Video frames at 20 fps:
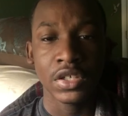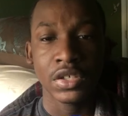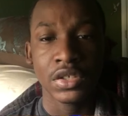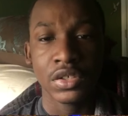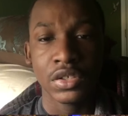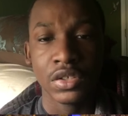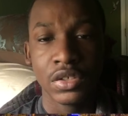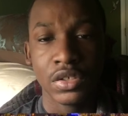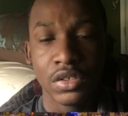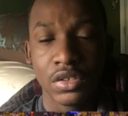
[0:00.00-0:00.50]

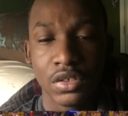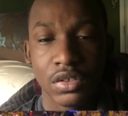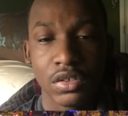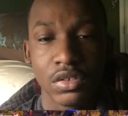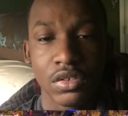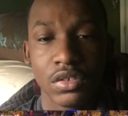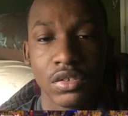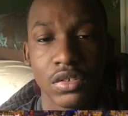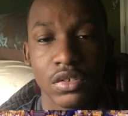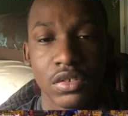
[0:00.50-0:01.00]

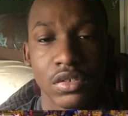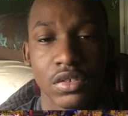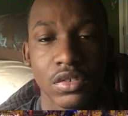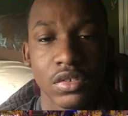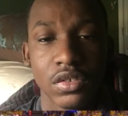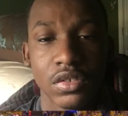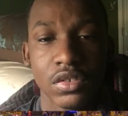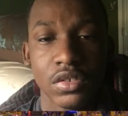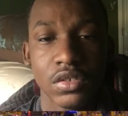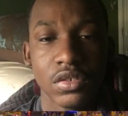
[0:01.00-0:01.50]

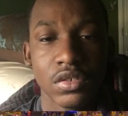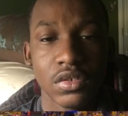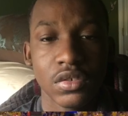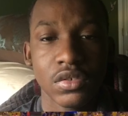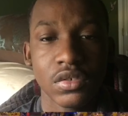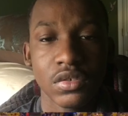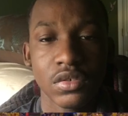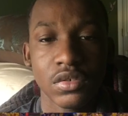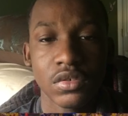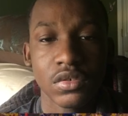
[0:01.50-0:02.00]

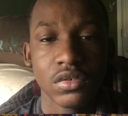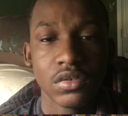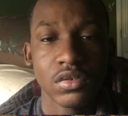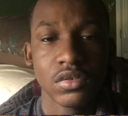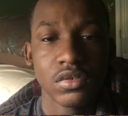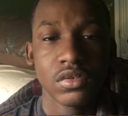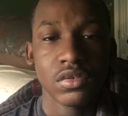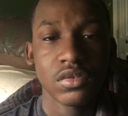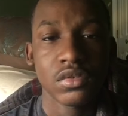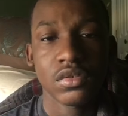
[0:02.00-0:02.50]

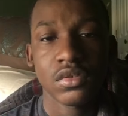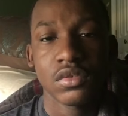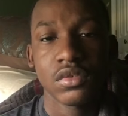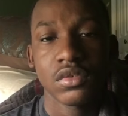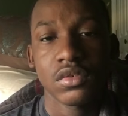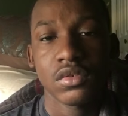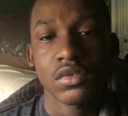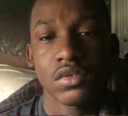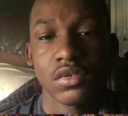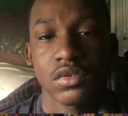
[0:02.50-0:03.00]

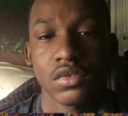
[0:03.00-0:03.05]
(silence)